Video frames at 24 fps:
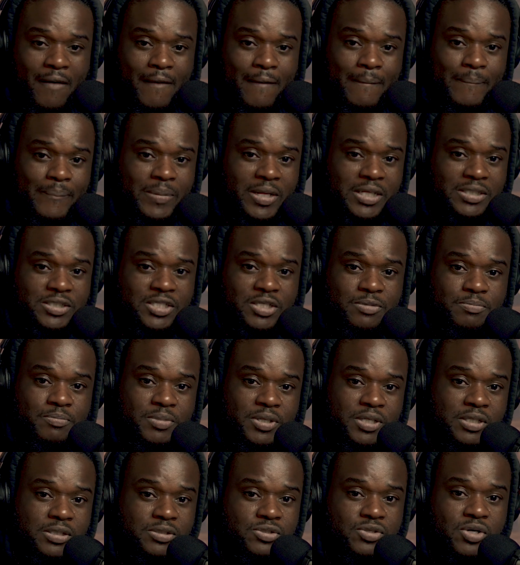Blessed
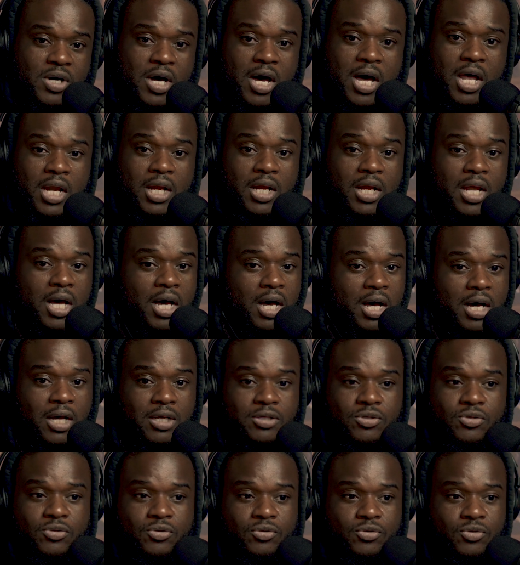be to Allah.
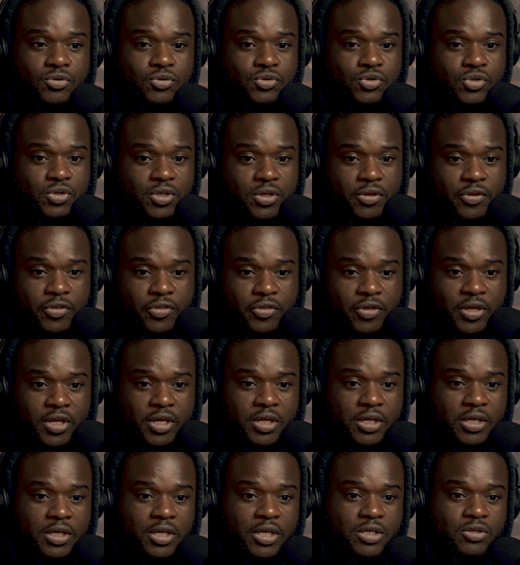You do your
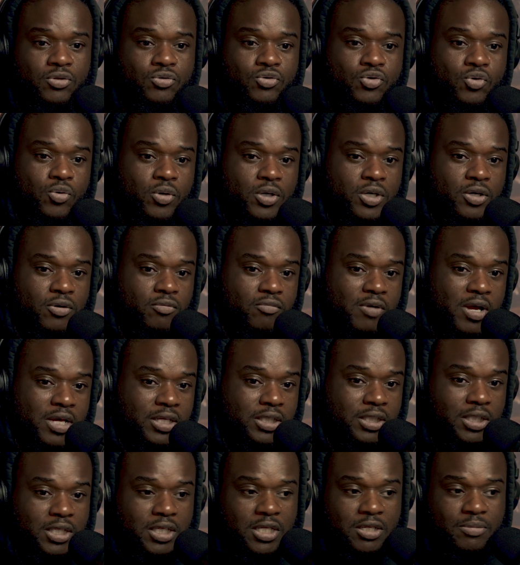thing and you do it
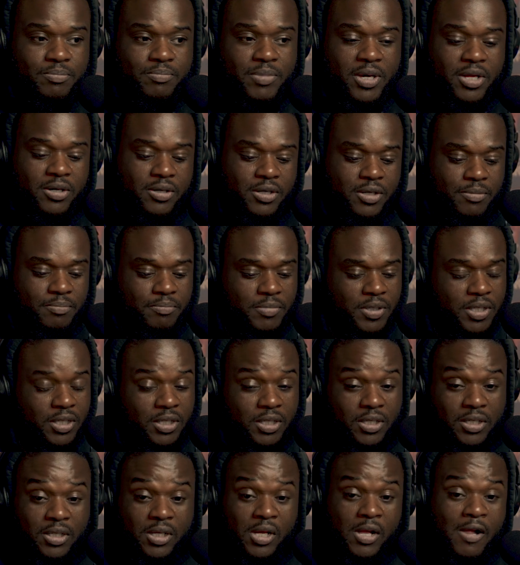correctly and better than
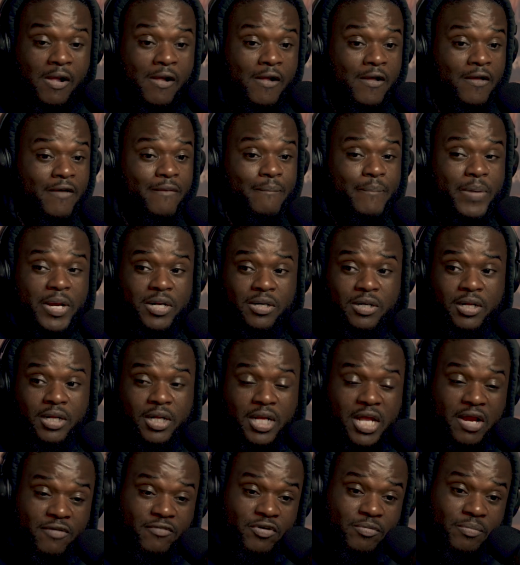me, better than
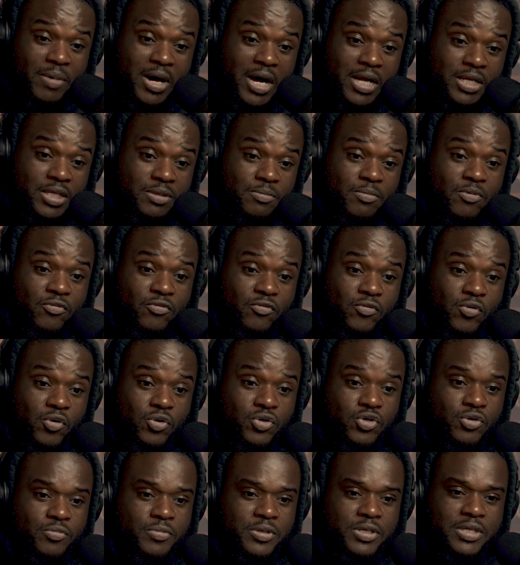everybody before
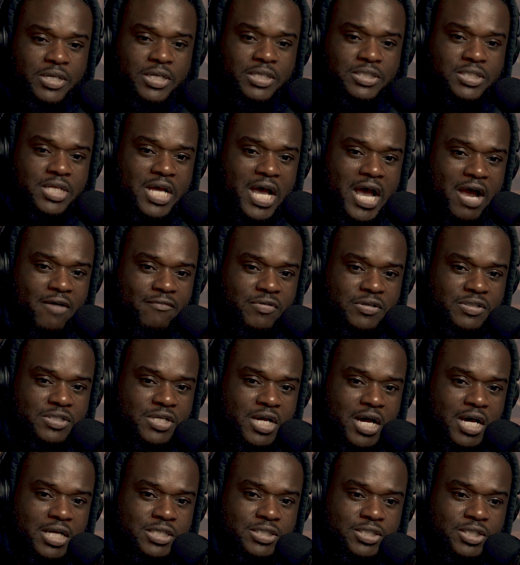you, because the
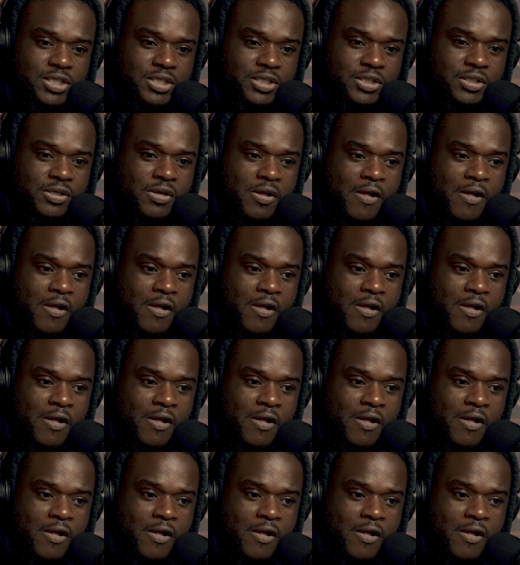advertising,